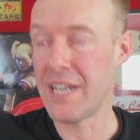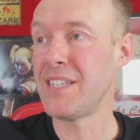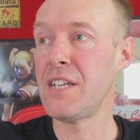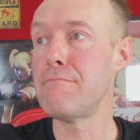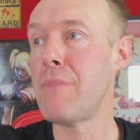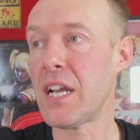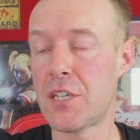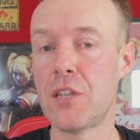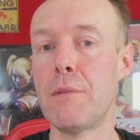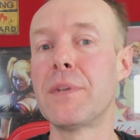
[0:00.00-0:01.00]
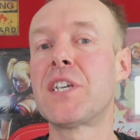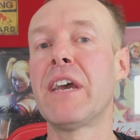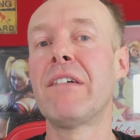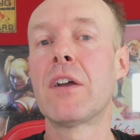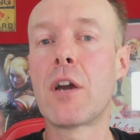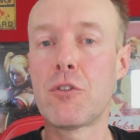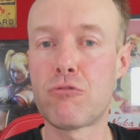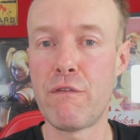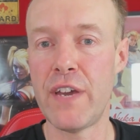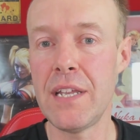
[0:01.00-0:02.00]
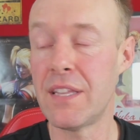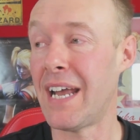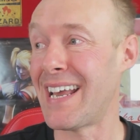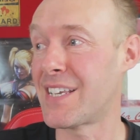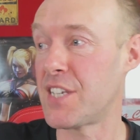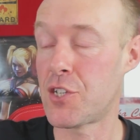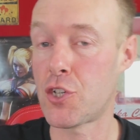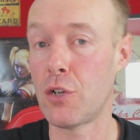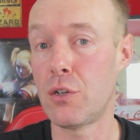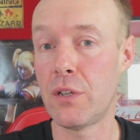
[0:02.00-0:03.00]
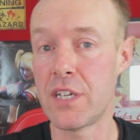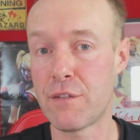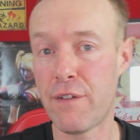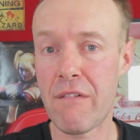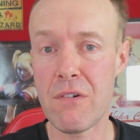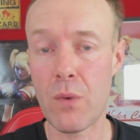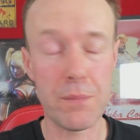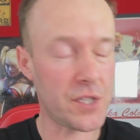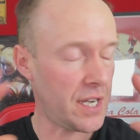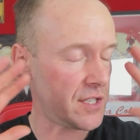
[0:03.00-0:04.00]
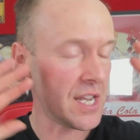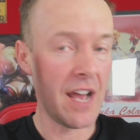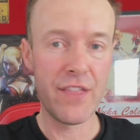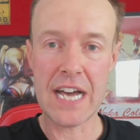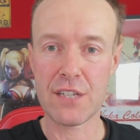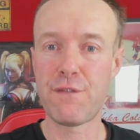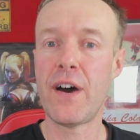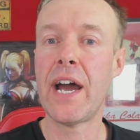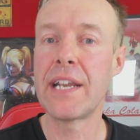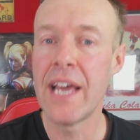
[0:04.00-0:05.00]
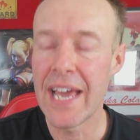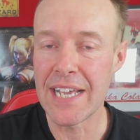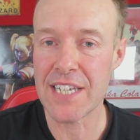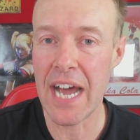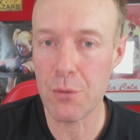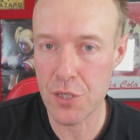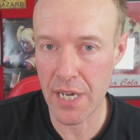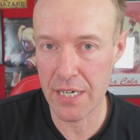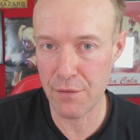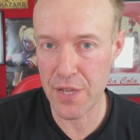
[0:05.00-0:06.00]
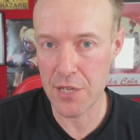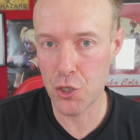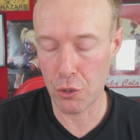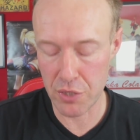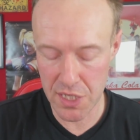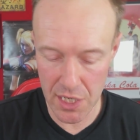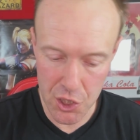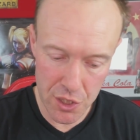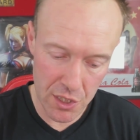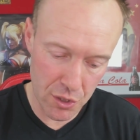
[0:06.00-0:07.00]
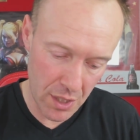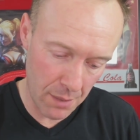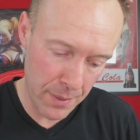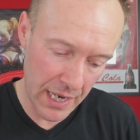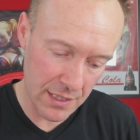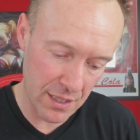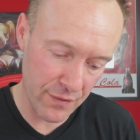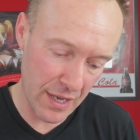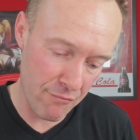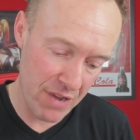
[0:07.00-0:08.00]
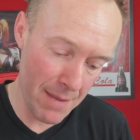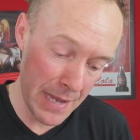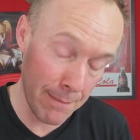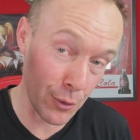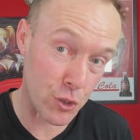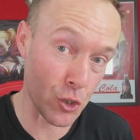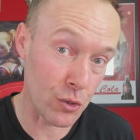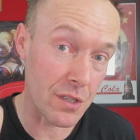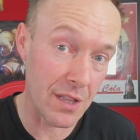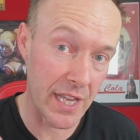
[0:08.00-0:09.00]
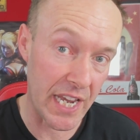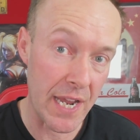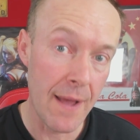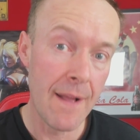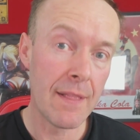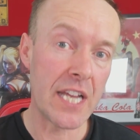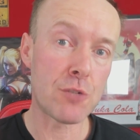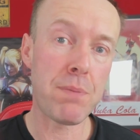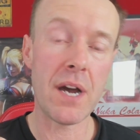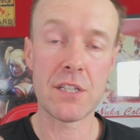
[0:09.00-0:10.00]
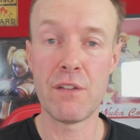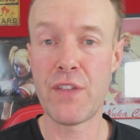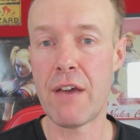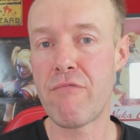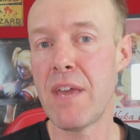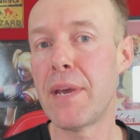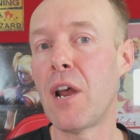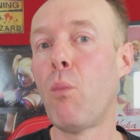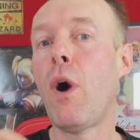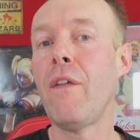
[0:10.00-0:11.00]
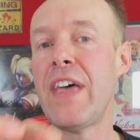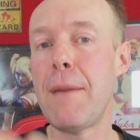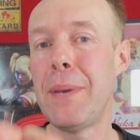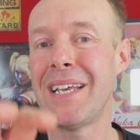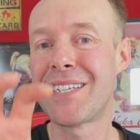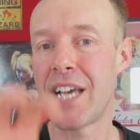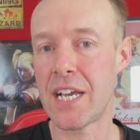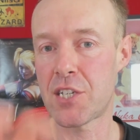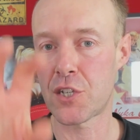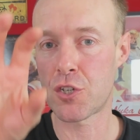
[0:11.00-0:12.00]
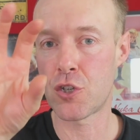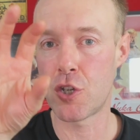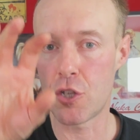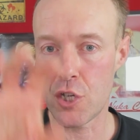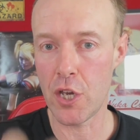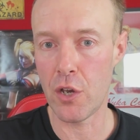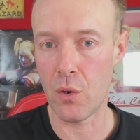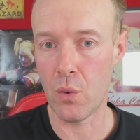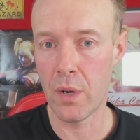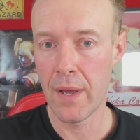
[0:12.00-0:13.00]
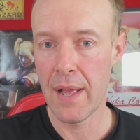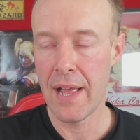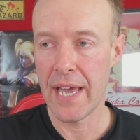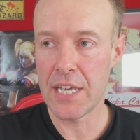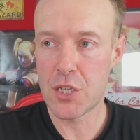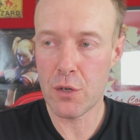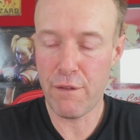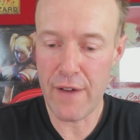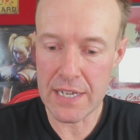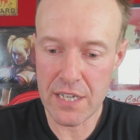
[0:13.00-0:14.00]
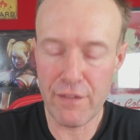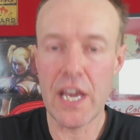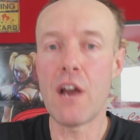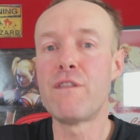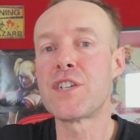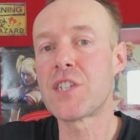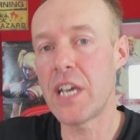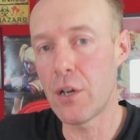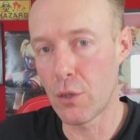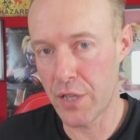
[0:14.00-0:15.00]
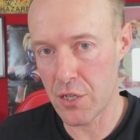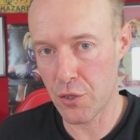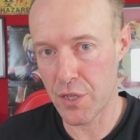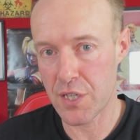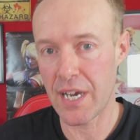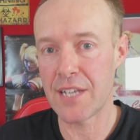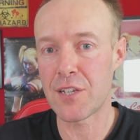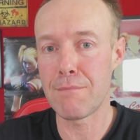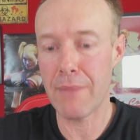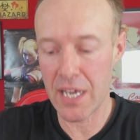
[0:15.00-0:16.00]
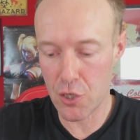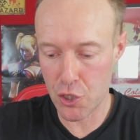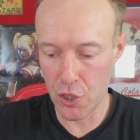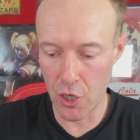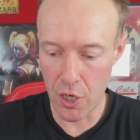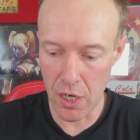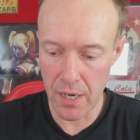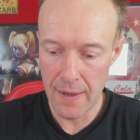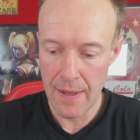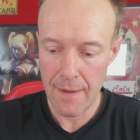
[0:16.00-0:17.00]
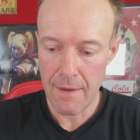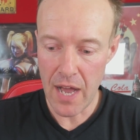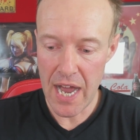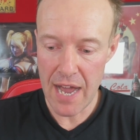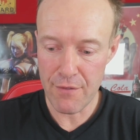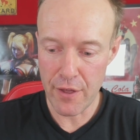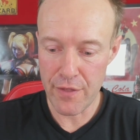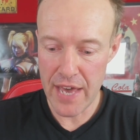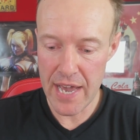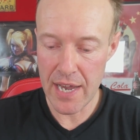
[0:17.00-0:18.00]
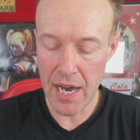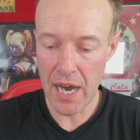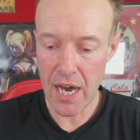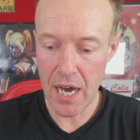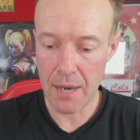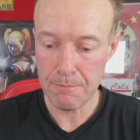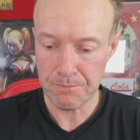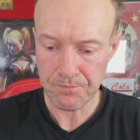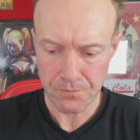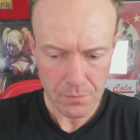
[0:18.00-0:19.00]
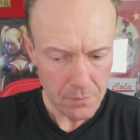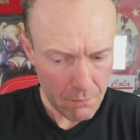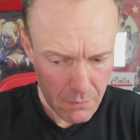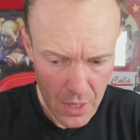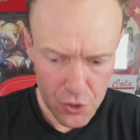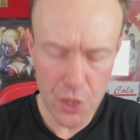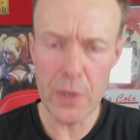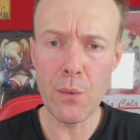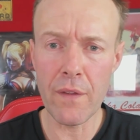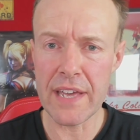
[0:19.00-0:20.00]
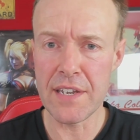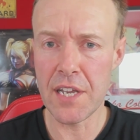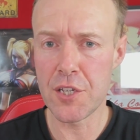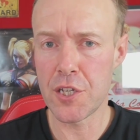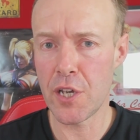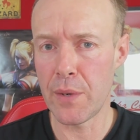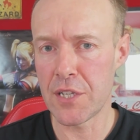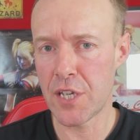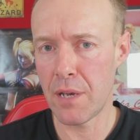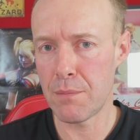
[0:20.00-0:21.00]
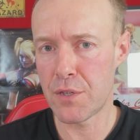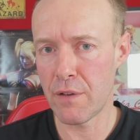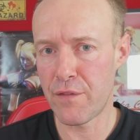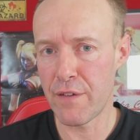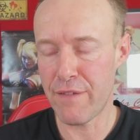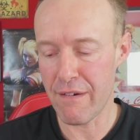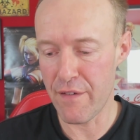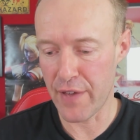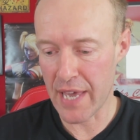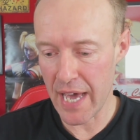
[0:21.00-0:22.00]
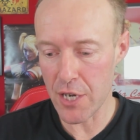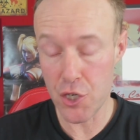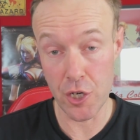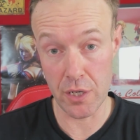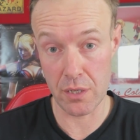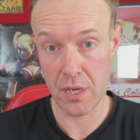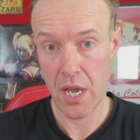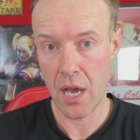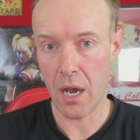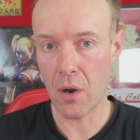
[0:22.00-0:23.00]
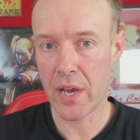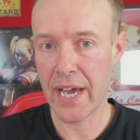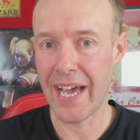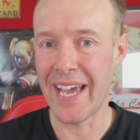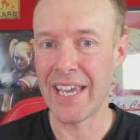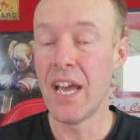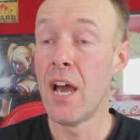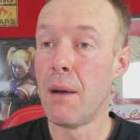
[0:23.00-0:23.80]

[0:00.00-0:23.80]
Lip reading: It didn't matter that material that contravened that exists on all these foreign websites. That's fine. It's outside of their jurisdiction. It's not part of their remit, but suddenly it's part of their remit. And what they're being tasked to do is to effectively oversee all these other sites and make sure that they are doing what they need to do in terms of the verification, okay?